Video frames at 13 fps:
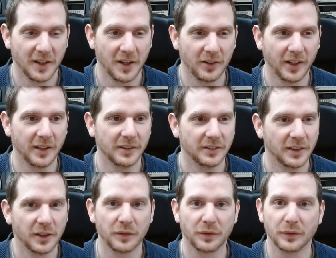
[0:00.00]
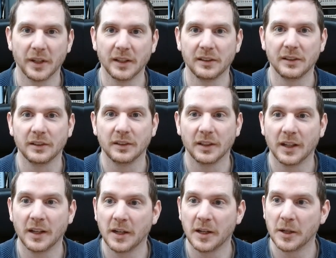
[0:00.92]
Okay, enough of that.
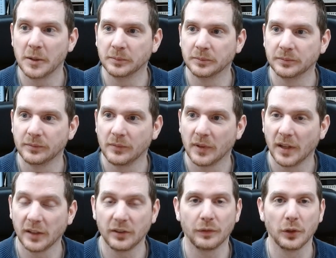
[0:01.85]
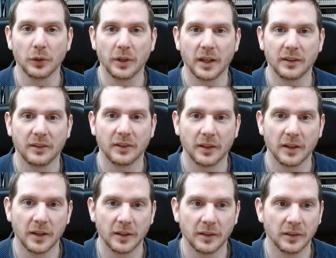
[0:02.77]
Let's have a look at
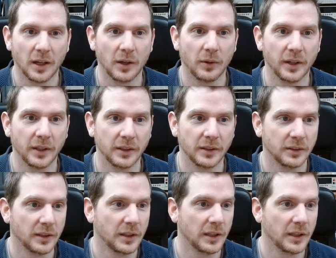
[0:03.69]
how I